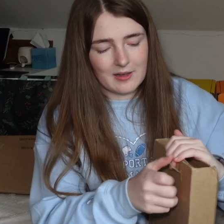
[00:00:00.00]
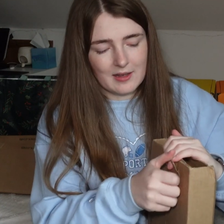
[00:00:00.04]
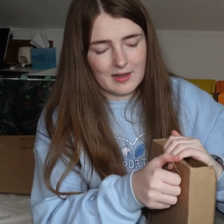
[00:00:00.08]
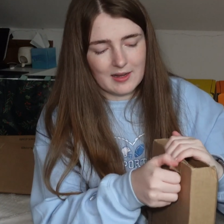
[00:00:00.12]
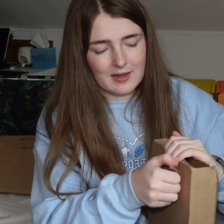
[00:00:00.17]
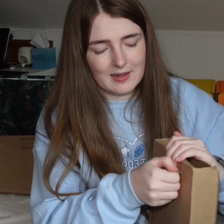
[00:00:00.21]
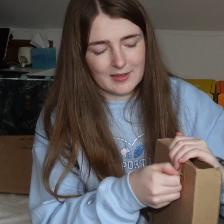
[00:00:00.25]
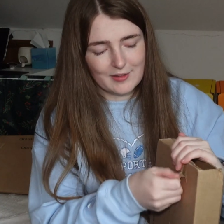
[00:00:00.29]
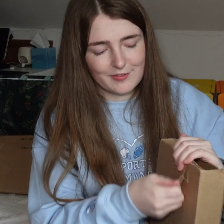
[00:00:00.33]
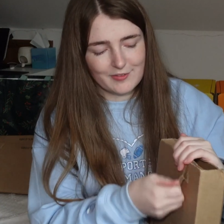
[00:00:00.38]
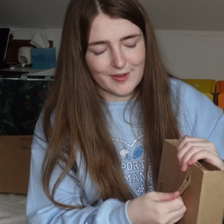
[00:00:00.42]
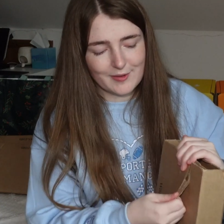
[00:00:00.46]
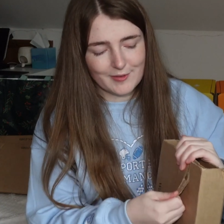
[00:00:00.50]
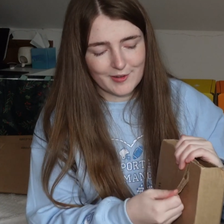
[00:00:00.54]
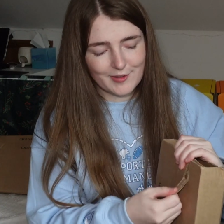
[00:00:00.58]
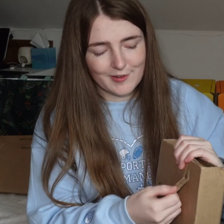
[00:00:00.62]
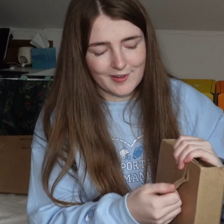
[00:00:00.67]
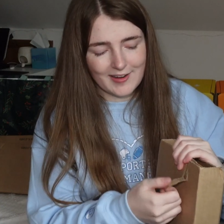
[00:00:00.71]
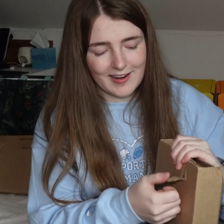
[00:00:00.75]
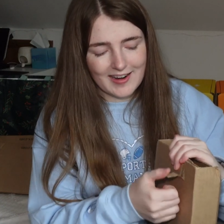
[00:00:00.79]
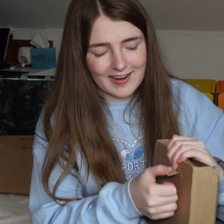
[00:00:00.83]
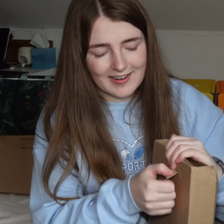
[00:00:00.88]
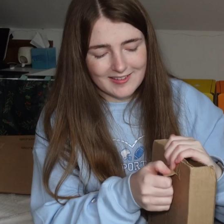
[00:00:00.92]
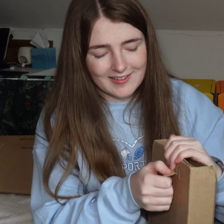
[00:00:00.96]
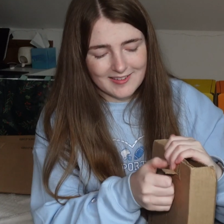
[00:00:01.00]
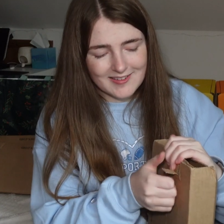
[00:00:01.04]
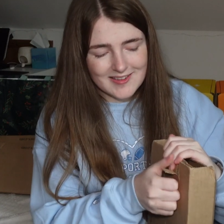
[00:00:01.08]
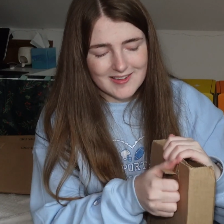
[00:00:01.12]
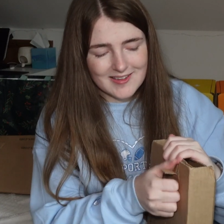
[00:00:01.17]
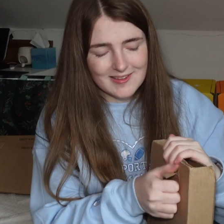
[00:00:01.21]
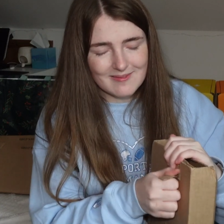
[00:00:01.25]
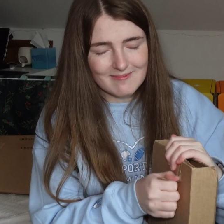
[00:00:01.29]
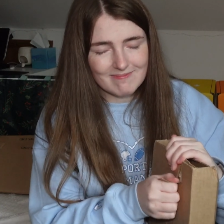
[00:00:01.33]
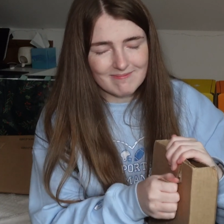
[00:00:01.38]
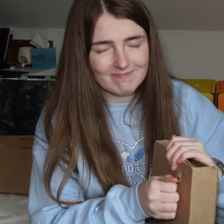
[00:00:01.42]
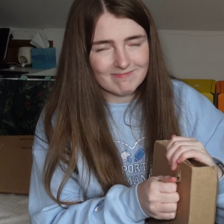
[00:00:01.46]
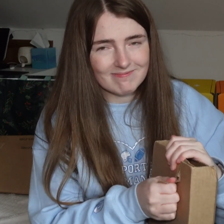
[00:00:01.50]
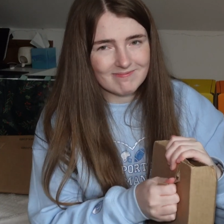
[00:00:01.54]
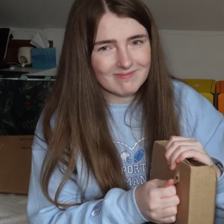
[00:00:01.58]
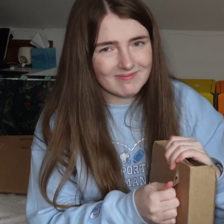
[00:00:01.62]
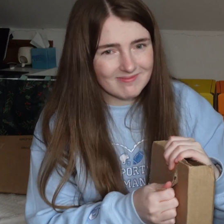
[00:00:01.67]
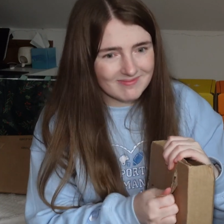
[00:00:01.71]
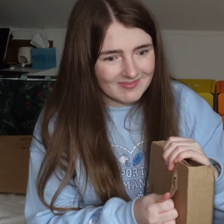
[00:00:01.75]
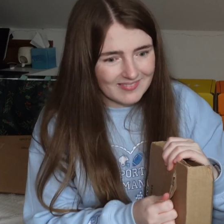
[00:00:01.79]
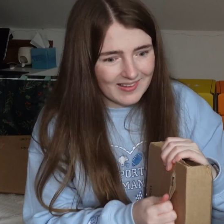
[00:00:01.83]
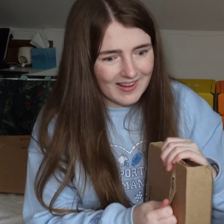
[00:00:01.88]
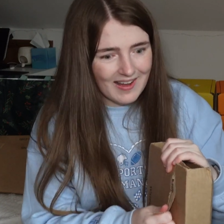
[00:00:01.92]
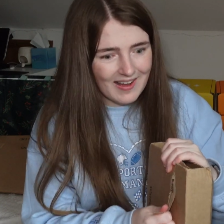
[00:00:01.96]
And if I'm correct,
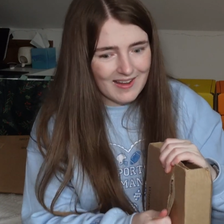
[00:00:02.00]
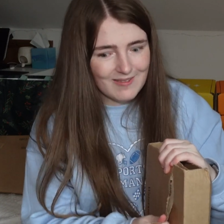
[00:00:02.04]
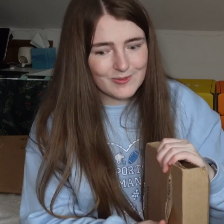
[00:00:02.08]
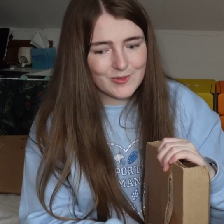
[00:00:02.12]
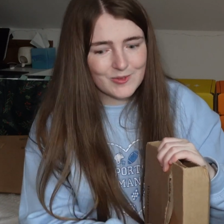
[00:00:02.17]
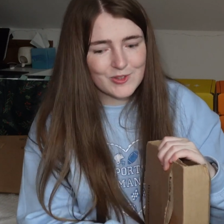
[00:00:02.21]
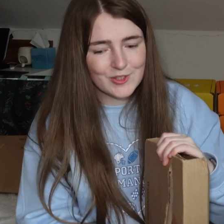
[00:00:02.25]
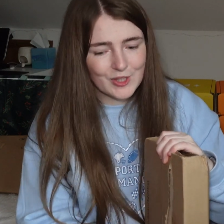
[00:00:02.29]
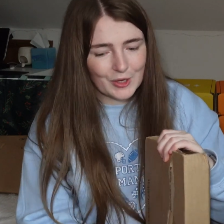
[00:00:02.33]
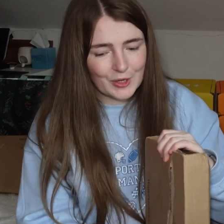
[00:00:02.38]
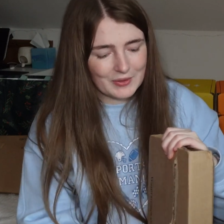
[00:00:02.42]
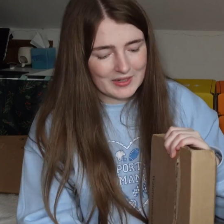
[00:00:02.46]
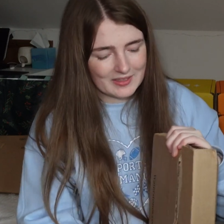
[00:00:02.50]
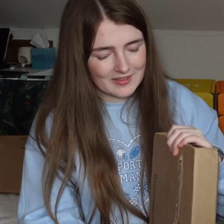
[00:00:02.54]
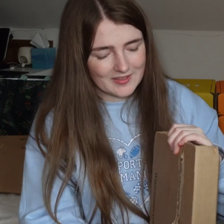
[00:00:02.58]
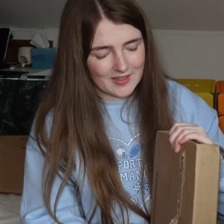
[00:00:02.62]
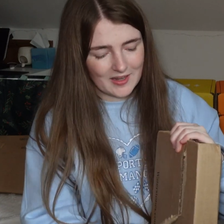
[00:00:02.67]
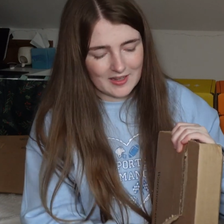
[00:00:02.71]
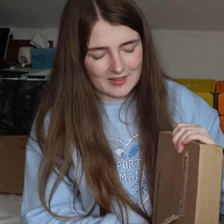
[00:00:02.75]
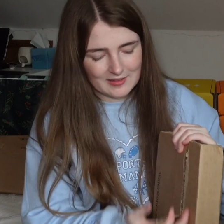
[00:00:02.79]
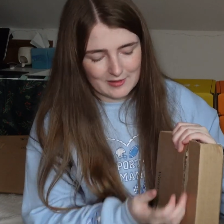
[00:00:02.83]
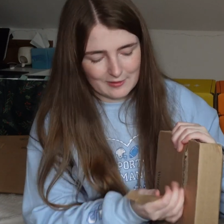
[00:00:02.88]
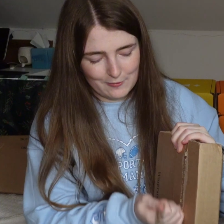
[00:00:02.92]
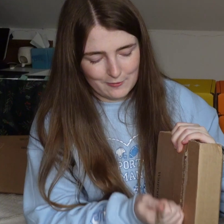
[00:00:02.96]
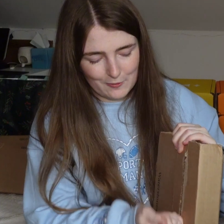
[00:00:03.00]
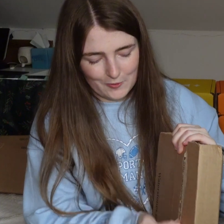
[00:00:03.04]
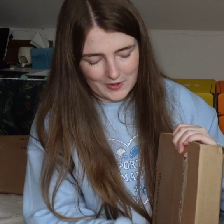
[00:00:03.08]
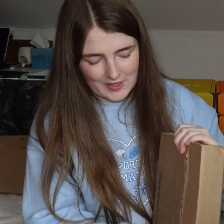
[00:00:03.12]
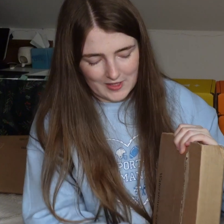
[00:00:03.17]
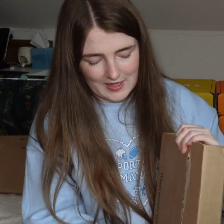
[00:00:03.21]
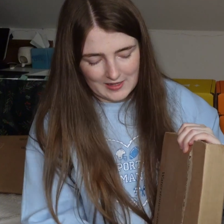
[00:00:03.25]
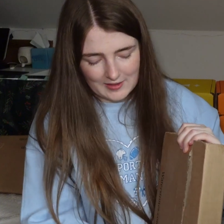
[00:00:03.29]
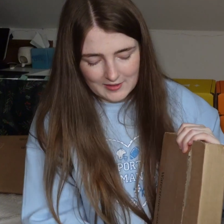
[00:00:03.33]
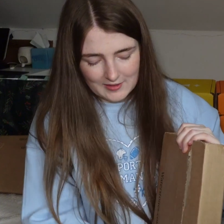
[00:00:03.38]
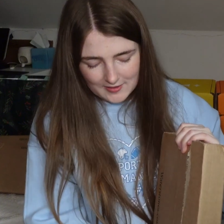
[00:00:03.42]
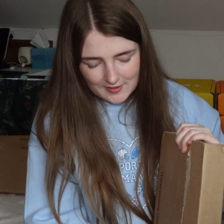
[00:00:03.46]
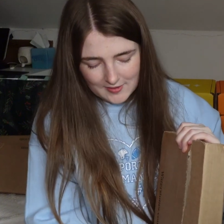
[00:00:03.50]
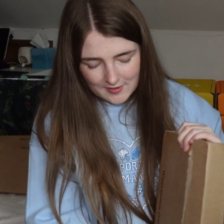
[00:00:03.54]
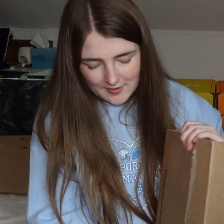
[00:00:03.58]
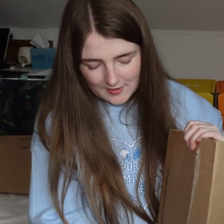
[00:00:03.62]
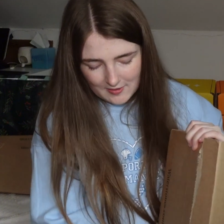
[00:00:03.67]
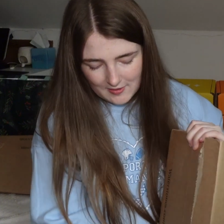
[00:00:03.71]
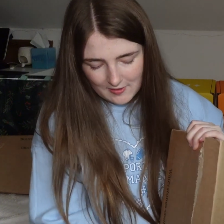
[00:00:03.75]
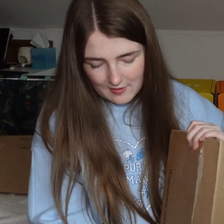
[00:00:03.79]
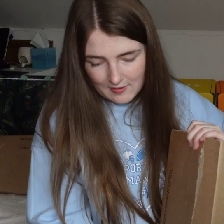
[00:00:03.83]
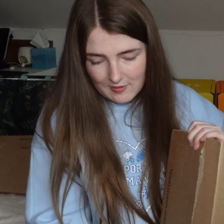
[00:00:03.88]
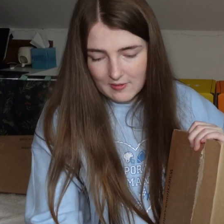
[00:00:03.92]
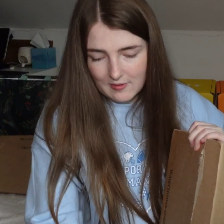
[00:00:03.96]
I'm so excited for
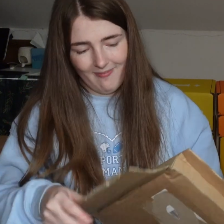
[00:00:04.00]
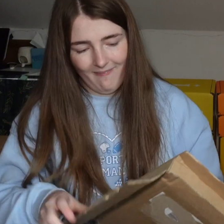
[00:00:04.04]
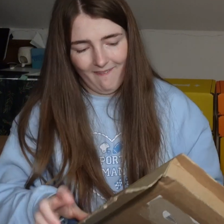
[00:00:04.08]
these.